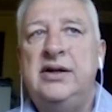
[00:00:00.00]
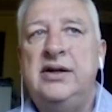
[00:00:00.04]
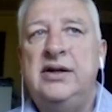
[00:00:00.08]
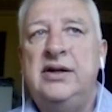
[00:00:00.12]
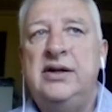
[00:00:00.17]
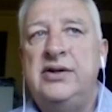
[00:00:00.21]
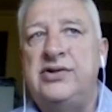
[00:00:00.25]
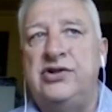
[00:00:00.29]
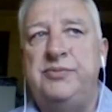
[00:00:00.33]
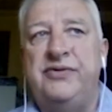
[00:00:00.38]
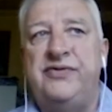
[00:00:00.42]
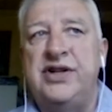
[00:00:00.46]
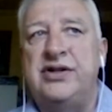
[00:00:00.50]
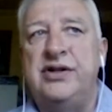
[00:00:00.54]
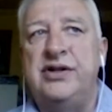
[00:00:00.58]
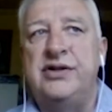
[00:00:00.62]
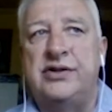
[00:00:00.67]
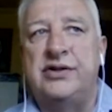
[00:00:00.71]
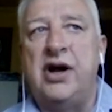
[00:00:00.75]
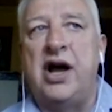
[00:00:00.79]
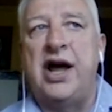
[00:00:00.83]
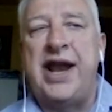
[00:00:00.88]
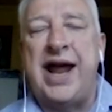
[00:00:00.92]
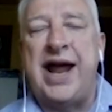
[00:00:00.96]

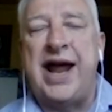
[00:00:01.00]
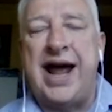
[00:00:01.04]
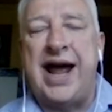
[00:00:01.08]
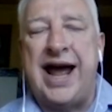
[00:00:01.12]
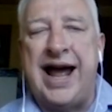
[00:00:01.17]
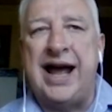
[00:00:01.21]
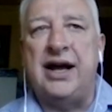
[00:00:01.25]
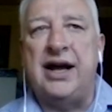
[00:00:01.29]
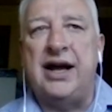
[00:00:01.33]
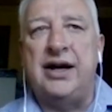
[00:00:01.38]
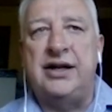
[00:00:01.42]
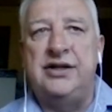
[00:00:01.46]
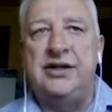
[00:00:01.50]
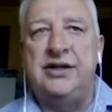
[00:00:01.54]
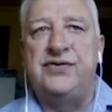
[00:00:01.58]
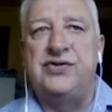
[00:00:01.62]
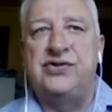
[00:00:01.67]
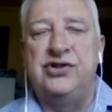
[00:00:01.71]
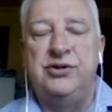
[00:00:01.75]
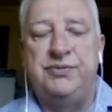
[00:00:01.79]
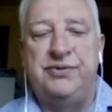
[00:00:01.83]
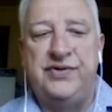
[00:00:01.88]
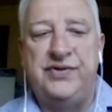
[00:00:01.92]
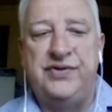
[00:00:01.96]
Supervision's got an active
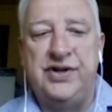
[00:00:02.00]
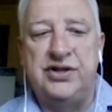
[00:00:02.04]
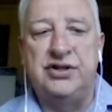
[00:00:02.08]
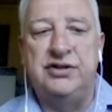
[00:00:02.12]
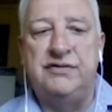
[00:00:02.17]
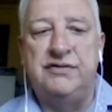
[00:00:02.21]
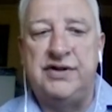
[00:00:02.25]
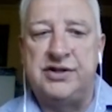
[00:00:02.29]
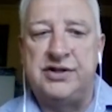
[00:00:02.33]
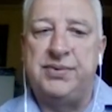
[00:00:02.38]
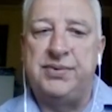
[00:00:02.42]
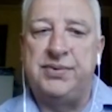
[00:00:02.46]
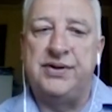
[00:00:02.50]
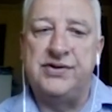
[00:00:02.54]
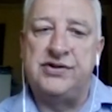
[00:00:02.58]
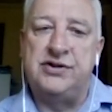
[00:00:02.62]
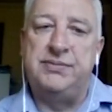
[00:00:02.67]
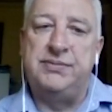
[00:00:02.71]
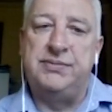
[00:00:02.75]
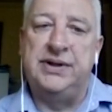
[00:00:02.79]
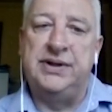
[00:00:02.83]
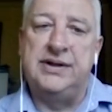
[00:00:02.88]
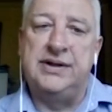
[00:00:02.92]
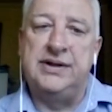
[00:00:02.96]
supervision
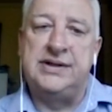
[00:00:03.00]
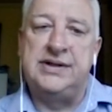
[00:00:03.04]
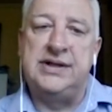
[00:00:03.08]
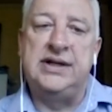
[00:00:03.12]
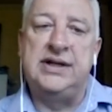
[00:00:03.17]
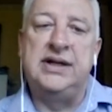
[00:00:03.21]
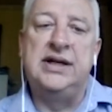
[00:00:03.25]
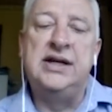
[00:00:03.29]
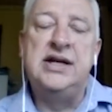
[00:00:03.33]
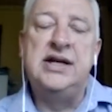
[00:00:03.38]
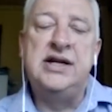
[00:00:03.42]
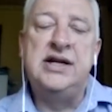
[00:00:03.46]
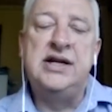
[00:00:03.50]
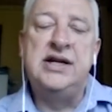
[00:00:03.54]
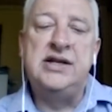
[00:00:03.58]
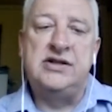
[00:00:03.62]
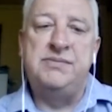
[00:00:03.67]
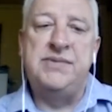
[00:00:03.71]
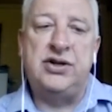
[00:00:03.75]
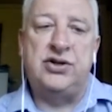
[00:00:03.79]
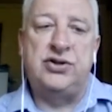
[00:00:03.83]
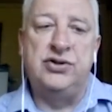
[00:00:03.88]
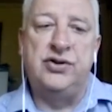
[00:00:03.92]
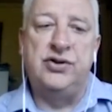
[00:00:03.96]
responsibility to
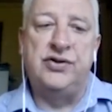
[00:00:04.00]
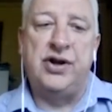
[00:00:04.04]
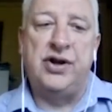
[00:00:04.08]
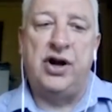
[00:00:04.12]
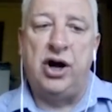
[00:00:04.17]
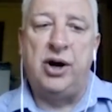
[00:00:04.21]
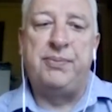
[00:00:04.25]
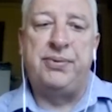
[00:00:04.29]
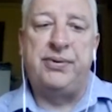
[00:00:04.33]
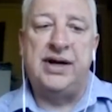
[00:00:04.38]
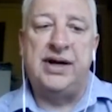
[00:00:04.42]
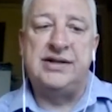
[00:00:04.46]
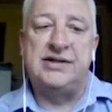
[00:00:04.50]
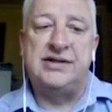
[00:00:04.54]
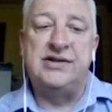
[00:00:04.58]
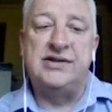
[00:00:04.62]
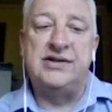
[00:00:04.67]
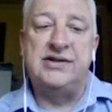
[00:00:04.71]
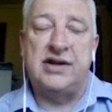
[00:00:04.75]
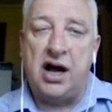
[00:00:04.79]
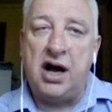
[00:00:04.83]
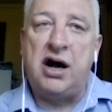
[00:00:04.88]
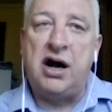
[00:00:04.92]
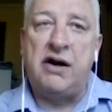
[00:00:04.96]
make sure that operators
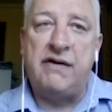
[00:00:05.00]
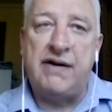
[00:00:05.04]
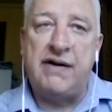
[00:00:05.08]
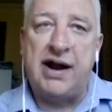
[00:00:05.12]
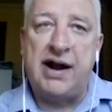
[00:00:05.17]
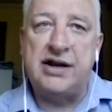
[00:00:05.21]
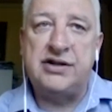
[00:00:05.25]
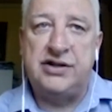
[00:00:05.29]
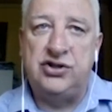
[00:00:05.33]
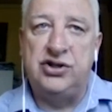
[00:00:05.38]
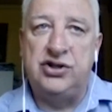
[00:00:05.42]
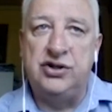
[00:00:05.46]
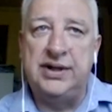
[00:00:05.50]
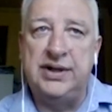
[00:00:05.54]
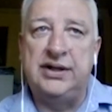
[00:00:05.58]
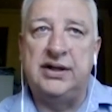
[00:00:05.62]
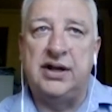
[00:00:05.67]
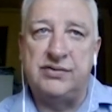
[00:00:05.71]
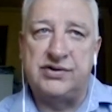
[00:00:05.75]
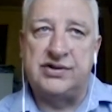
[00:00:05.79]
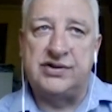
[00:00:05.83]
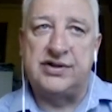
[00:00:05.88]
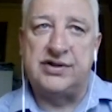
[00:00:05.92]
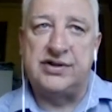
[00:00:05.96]
are actually doing
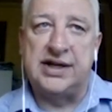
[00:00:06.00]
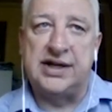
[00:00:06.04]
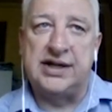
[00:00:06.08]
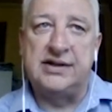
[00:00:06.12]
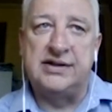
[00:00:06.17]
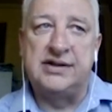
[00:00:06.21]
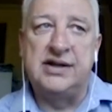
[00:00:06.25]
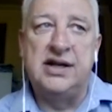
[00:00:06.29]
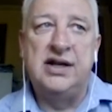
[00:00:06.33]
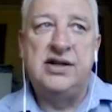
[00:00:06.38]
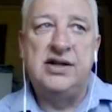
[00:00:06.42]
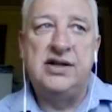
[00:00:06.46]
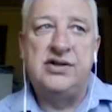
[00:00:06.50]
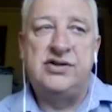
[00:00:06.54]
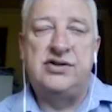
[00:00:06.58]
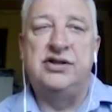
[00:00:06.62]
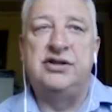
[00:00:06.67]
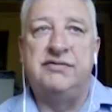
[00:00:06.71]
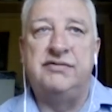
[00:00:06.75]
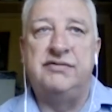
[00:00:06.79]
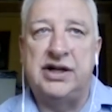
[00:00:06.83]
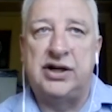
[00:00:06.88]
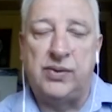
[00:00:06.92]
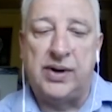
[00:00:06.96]
those things to
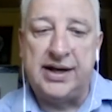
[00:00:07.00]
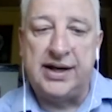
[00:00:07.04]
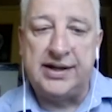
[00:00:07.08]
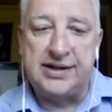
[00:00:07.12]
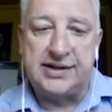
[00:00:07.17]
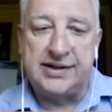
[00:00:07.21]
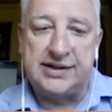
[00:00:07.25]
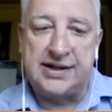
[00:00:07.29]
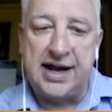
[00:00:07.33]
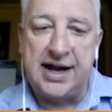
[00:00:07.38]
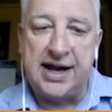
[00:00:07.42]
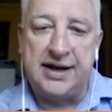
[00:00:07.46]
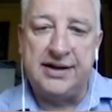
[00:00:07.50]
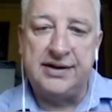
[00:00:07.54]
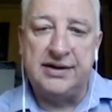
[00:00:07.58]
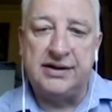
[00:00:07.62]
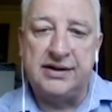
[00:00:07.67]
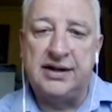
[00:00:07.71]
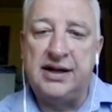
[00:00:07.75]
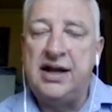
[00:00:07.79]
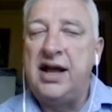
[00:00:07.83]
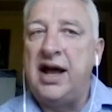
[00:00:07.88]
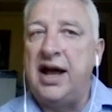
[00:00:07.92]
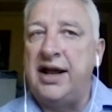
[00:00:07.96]
the required standard.
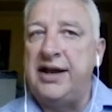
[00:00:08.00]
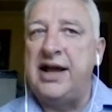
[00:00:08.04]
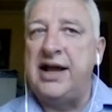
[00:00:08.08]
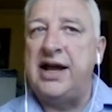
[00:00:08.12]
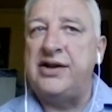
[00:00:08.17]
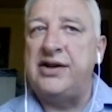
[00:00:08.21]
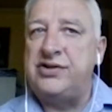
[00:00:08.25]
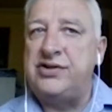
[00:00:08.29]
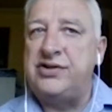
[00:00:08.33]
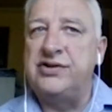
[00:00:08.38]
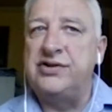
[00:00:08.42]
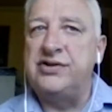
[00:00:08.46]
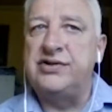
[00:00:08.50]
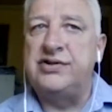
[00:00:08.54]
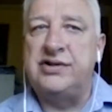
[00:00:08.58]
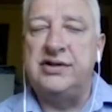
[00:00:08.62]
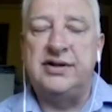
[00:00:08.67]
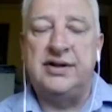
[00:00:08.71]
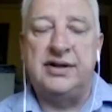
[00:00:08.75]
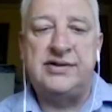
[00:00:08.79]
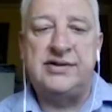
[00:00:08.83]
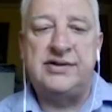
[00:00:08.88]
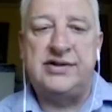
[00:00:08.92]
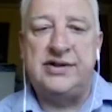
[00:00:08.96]
And that's just a
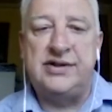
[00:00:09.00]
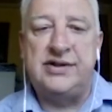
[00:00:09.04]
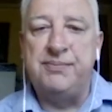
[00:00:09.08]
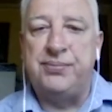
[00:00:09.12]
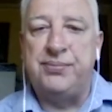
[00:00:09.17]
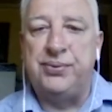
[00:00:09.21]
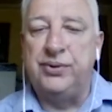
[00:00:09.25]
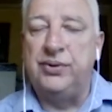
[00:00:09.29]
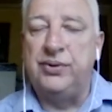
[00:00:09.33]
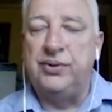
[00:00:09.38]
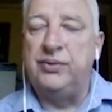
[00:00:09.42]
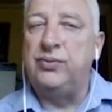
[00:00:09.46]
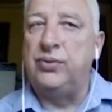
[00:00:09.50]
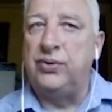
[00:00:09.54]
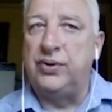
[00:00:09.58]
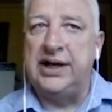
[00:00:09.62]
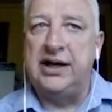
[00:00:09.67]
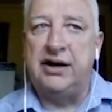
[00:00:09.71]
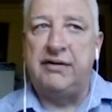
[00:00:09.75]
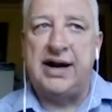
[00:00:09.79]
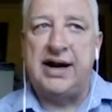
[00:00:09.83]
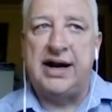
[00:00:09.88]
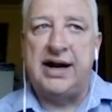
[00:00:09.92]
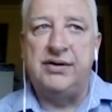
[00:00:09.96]
simple
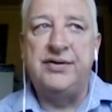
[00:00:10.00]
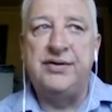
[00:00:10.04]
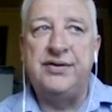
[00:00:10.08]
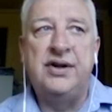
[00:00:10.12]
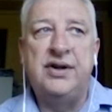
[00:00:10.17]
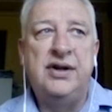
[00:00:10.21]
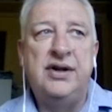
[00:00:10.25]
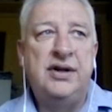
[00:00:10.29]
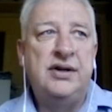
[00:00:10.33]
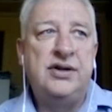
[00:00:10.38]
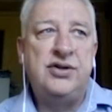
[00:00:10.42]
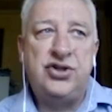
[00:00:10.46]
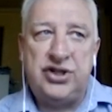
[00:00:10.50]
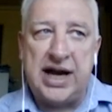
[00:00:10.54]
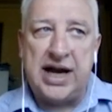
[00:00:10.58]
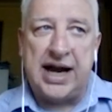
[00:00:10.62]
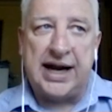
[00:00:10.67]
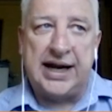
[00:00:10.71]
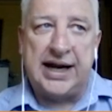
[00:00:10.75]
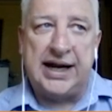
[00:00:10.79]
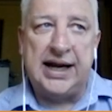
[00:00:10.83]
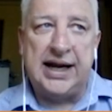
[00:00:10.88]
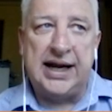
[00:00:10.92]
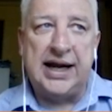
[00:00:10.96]
walking around,
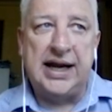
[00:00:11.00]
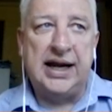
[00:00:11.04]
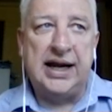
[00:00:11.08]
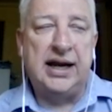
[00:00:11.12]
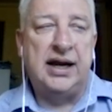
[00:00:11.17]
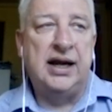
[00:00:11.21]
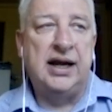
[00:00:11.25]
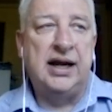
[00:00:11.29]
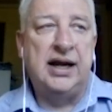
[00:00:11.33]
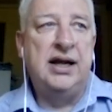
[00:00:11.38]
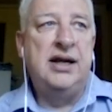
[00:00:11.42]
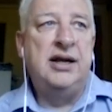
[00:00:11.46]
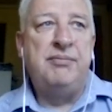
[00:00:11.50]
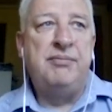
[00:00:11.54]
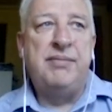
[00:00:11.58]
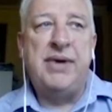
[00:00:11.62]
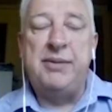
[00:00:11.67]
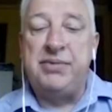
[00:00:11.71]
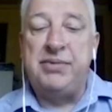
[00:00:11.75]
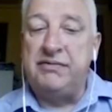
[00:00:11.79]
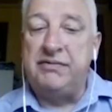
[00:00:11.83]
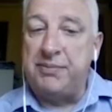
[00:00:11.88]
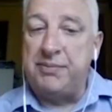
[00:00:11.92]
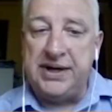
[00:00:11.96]
checking,
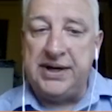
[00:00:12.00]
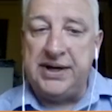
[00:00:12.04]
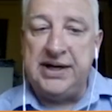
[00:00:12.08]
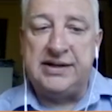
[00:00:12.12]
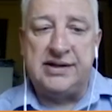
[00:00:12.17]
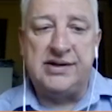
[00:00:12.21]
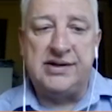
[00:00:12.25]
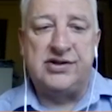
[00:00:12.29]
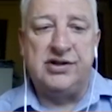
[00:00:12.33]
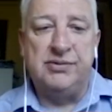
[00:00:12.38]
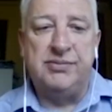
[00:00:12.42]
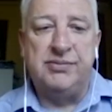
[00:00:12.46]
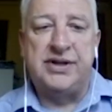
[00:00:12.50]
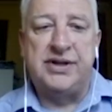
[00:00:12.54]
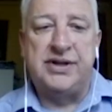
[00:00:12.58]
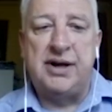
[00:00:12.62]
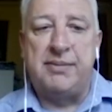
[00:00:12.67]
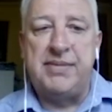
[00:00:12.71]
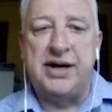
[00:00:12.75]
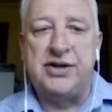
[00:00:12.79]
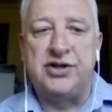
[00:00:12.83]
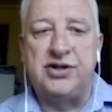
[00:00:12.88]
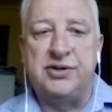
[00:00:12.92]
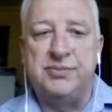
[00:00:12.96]
maybe repeating some of
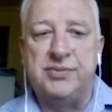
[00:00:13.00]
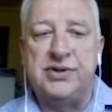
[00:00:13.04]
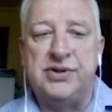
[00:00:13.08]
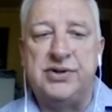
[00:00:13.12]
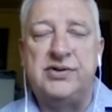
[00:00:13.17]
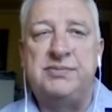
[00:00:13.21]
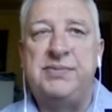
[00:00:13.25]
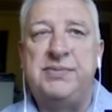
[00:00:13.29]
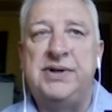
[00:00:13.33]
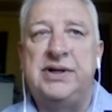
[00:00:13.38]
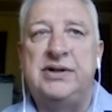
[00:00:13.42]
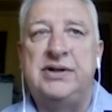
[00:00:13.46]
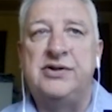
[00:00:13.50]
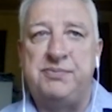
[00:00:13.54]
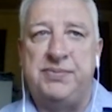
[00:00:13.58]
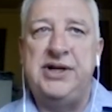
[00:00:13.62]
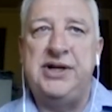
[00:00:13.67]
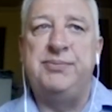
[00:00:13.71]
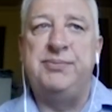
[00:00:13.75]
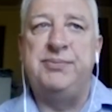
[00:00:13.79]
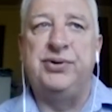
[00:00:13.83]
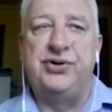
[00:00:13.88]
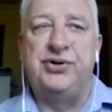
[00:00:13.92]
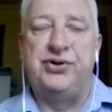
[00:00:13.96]
their measurements, because
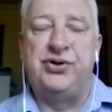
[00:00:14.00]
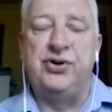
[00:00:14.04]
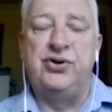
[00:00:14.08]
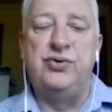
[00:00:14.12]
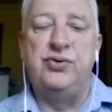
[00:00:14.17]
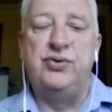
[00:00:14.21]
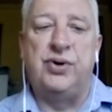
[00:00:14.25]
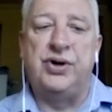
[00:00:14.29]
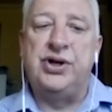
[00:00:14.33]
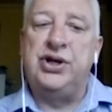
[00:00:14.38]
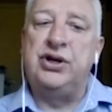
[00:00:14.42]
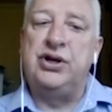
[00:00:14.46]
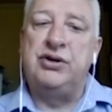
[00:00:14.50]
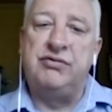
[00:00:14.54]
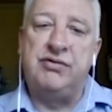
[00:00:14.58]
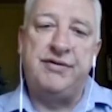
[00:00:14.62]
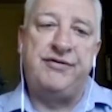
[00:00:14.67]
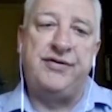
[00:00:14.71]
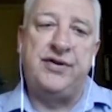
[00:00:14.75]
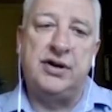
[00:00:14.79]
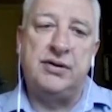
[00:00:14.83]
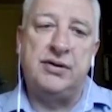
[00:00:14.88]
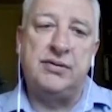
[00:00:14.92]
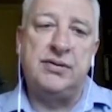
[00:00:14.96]
people do what you
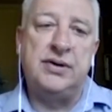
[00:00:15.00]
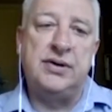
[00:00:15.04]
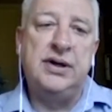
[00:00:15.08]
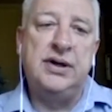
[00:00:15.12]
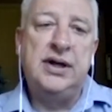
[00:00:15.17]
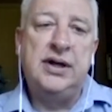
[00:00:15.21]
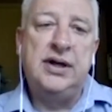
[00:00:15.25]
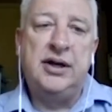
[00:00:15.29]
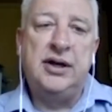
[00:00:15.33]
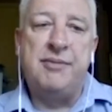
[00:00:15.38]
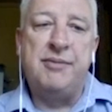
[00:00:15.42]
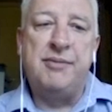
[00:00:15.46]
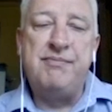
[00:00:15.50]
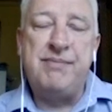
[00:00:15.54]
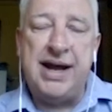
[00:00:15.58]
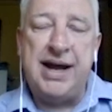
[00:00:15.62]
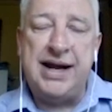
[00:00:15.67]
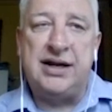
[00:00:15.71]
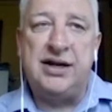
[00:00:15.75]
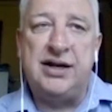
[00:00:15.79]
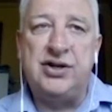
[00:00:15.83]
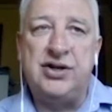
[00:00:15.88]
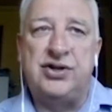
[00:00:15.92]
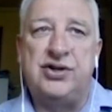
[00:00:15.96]
review, and
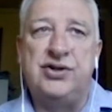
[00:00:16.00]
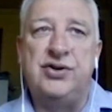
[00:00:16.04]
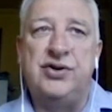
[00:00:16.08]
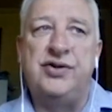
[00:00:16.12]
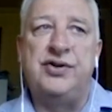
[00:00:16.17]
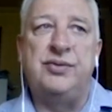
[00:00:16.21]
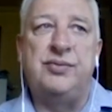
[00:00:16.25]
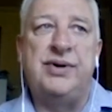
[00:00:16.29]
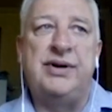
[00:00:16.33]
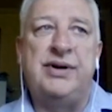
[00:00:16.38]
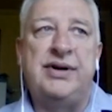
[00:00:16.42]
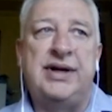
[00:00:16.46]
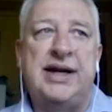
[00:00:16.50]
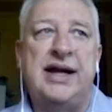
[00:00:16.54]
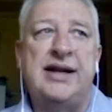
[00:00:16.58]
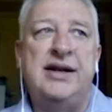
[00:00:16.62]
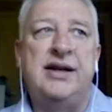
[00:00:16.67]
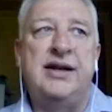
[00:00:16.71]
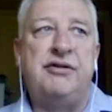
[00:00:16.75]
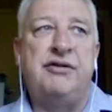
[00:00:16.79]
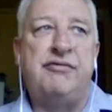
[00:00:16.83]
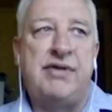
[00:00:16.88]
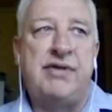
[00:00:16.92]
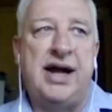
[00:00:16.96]
making sure that we're getting
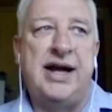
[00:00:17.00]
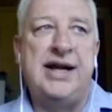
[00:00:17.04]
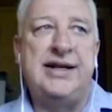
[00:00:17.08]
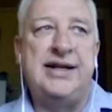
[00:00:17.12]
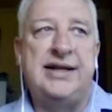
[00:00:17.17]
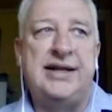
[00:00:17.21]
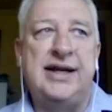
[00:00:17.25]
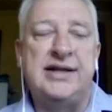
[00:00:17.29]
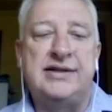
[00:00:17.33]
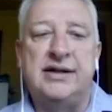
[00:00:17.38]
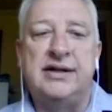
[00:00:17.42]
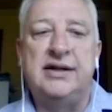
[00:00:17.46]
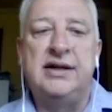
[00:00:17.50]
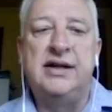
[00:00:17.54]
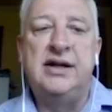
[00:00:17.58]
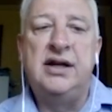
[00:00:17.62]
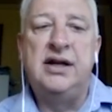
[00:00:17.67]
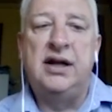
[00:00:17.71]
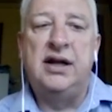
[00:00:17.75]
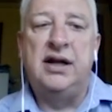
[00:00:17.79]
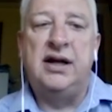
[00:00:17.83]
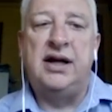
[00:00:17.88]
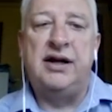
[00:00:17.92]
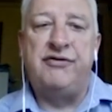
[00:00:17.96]
the right data
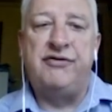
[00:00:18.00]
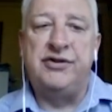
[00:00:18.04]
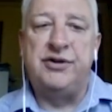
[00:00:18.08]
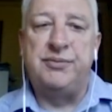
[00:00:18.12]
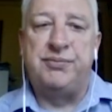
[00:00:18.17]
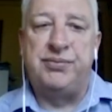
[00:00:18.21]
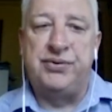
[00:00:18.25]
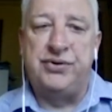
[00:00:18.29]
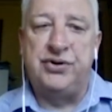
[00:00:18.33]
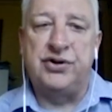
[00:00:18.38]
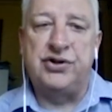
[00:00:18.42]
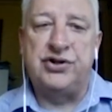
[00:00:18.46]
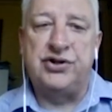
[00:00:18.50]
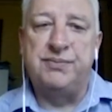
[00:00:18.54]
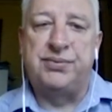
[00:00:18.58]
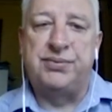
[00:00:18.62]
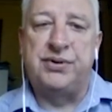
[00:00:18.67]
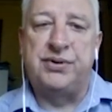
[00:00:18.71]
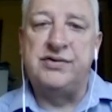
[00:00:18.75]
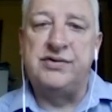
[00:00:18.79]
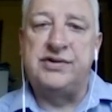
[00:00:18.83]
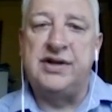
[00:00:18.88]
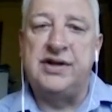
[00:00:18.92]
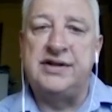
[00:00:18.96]
for the production
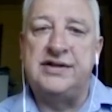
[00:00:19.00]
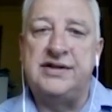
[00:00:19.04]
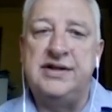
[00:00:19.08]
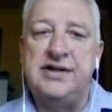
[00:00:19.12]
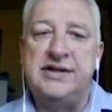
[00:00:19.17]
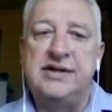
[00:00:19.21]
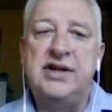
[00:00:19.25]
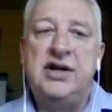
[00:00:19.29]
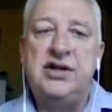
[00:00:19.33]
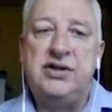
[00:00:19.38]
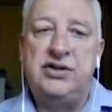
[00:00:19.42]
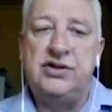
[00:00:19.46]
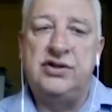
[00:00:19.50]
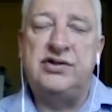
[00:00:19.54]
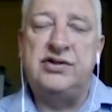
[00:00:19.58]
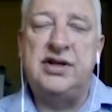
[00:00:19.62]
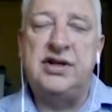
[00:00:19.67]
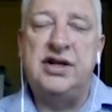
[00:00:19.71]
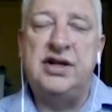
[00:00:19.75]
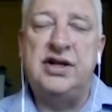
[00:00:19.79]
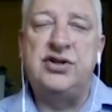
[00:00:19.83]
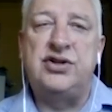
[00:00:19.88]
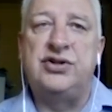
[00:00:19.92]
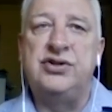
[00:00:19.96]
processes just
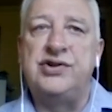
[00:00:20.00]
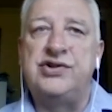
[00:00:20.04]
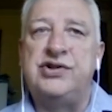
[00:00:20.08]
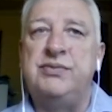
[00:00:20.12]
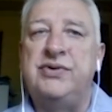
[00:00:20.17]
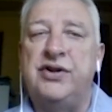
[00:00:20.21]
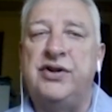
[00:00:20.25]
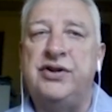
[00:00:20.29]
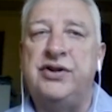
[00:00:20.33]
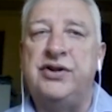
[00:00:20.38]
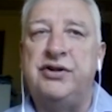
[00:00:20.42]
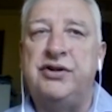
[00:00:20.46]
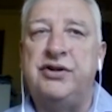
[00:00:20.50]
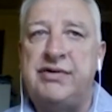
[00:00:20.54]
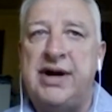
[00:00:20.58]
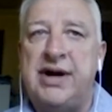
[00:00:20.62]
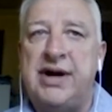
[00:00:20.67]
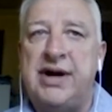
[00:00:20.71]
ensures that we've got the right